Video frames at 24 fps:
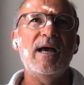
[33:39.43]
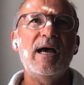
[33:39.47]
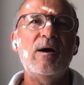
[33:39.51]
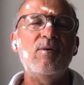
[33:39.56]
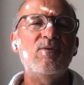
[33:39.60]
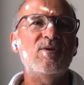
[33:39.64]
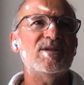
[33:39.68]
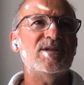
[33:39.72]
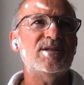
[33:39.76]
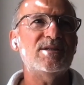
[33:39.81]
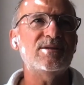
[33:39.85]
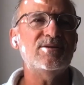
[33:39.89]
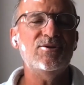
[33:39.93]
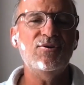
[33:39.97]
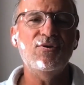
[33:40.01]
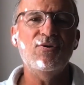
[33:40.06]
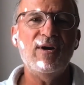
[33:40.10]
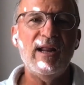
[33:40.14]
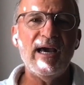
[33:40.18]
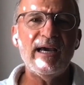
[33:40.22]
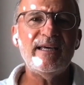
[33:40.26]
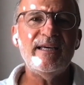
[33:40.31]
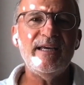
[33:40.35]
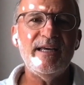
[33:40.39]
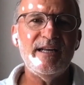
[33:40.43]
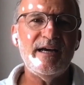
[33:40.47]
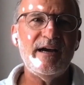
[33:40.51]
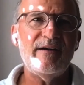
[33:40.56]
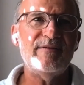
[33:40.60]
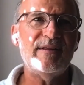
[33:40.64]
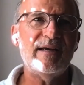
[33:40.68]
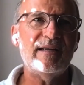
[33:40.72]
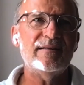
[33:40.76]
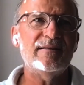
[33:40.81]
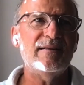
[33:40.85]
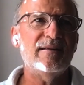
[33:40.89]
I was, you know, lucky
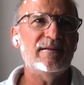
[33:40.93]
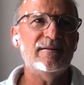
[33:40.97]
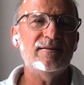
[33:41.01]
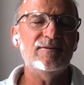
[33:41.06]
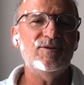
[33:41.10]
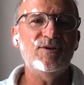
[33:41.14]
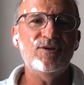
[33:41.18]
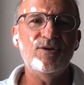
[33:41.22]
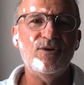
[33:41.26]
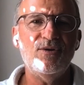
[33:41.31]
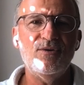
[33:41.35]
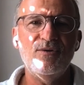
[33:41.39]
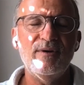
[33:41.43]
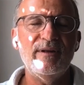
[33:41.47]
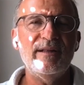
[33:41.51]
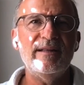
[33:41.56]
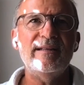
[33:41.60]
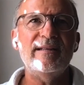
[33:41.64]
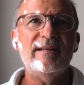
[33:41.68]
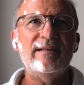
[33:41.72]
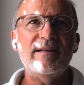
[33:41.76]
enough that, uh, you know,